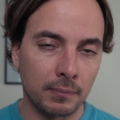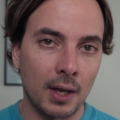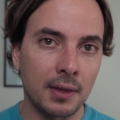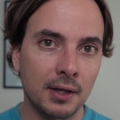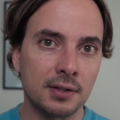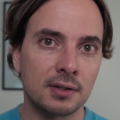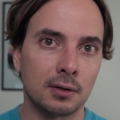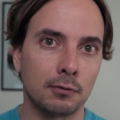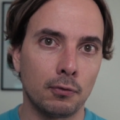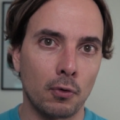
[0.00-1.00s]
and that is
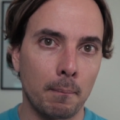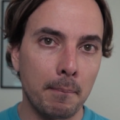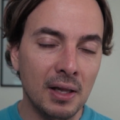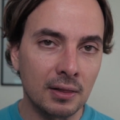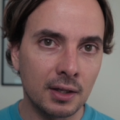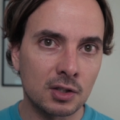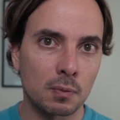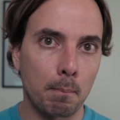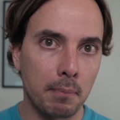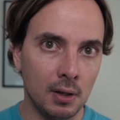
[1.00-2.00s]
that for buildings
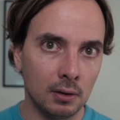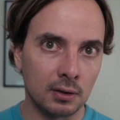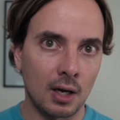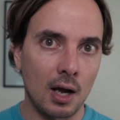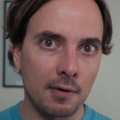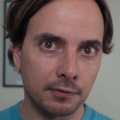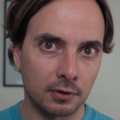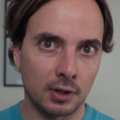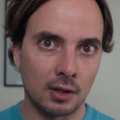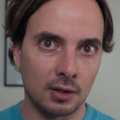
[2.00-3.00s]
built
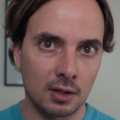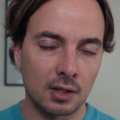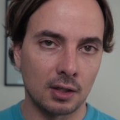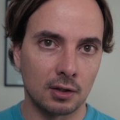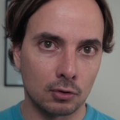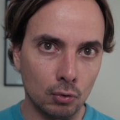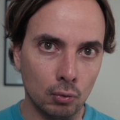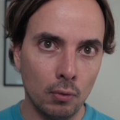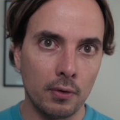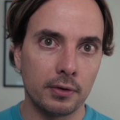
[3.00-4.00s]
after 1992,